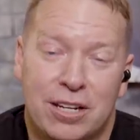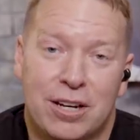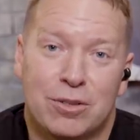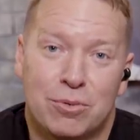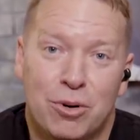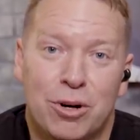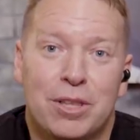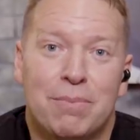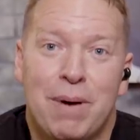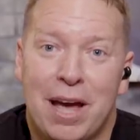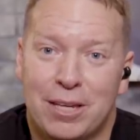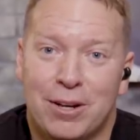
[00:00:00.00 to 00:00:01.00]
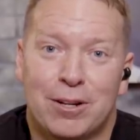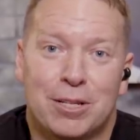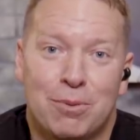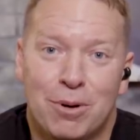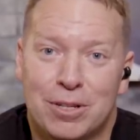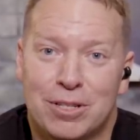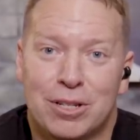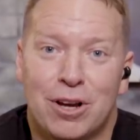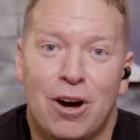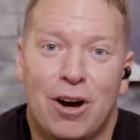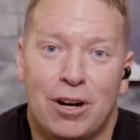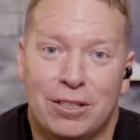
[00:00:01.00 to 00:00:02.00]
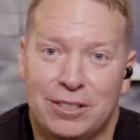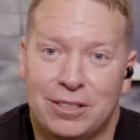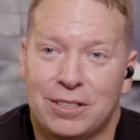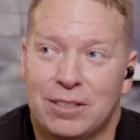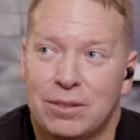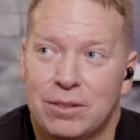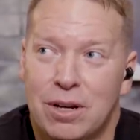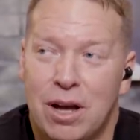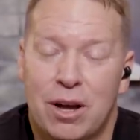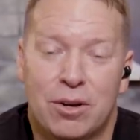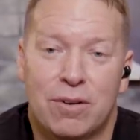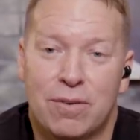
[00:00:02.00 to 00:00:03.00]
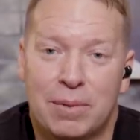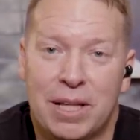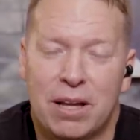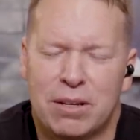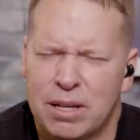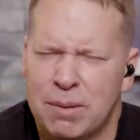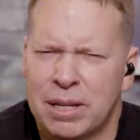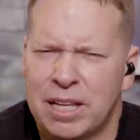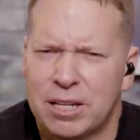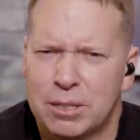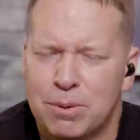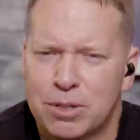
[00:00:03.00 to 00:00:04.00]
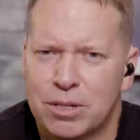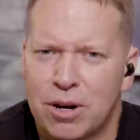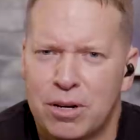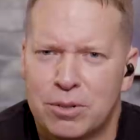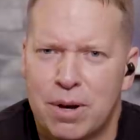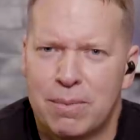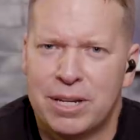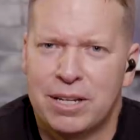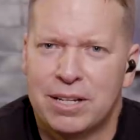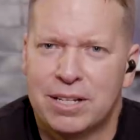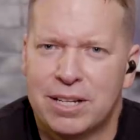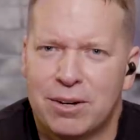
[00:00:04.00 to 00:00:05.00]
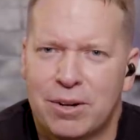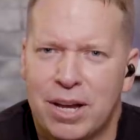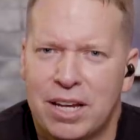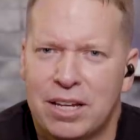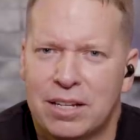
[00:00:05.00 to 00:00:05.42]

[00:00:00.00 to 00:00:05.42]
Because when we're in the backyard smoking cigars, I don't know if I'm allowed. Am I allowed to smoke cigars, Romany? Is that okay?